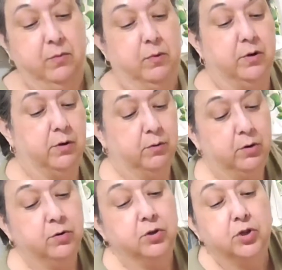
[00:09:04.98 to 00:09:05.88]
when you're
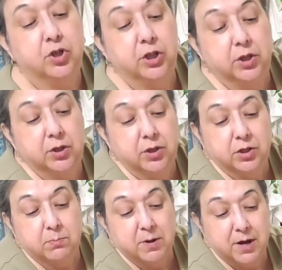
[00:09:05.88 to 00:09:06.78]
using chicken
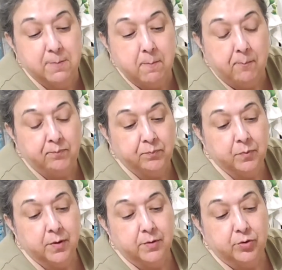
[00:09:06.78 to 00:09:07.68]
this big,
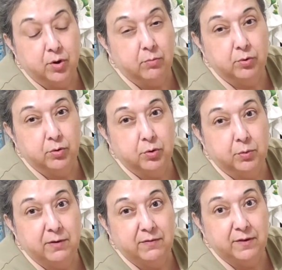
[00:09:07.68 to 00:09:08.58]
don't do
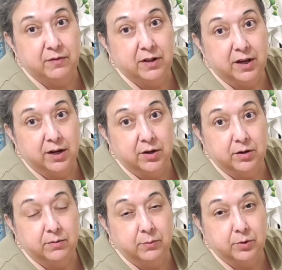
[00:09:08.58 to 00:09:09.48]
350 like I
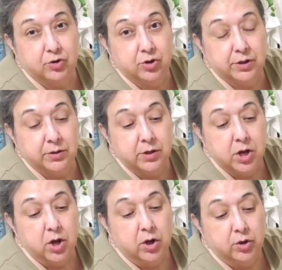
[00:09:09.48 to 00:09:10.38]
did originally.
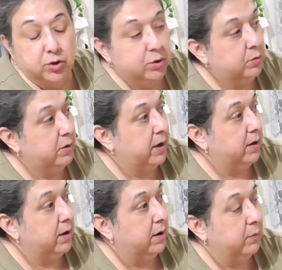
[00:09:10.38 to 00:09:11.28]
Do
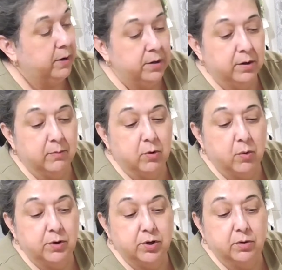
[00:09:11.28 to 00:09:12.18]
at we ended up
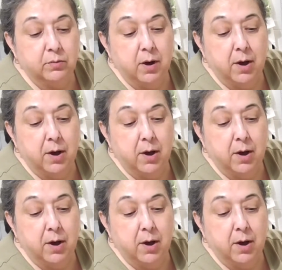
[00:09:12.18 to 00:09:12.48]
going to